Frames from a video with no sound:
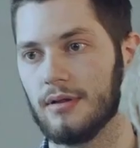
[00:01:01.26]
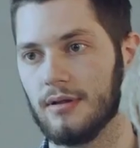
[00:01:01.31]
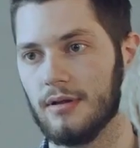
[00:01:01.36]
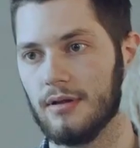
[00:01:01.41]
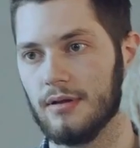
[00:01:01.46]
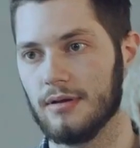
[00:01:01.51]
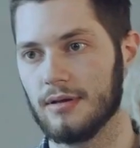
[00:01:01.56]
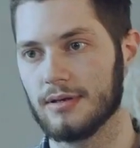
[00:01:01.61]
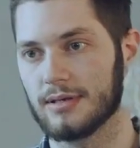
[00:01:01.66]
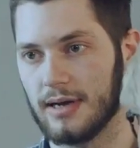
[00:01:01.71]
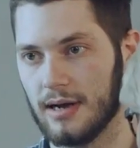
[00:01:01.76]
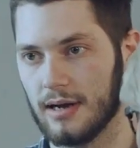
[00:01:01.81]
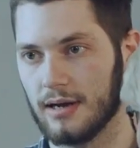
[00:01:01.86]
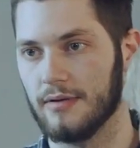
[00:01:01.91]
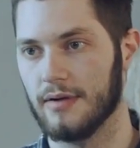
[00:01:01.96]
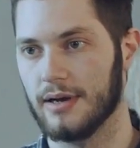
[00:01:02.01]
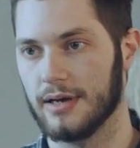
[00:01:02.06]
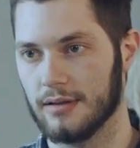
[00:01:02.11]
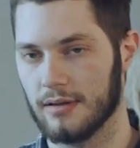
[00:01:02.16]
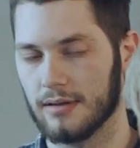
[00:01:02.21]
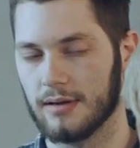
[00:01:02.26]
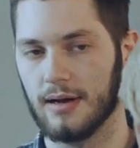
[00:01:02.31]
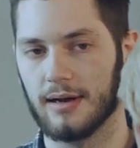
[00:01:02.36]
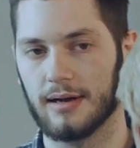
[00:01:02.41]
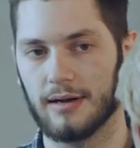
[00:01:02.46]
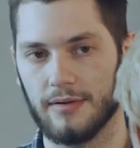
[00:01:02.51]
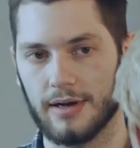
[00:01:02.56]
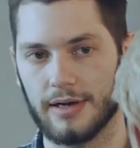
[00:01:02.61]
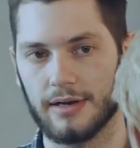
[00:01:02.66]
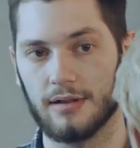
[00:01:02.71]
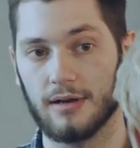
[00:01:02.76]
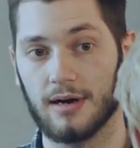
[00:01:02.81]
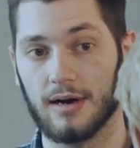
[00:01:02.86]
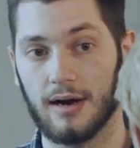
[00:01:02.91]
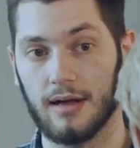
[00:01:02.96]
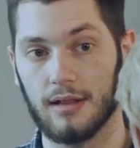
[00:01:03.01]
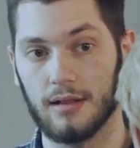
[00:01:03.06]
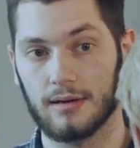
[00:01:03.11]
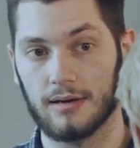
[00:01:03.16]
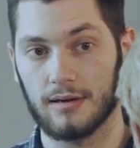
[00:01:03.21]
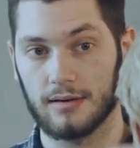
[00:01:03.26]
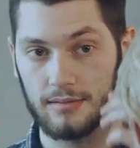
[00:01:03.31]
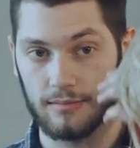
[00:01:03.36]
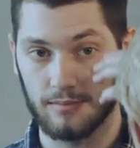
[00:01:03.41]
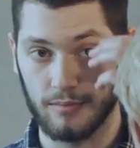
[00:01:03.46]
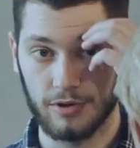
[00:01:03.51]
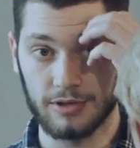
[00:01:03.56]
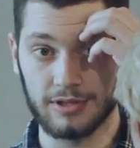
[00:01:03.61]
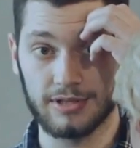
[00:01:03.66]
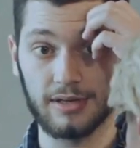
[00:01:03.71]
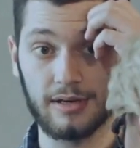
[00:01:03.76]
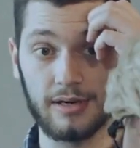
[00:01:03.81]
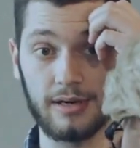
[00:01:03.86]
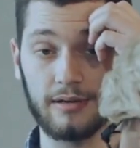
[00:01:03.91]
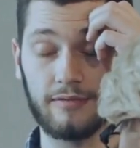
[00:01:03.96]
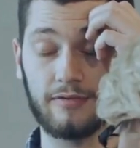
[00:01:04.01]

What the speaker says: to do market research and when to get feedback on your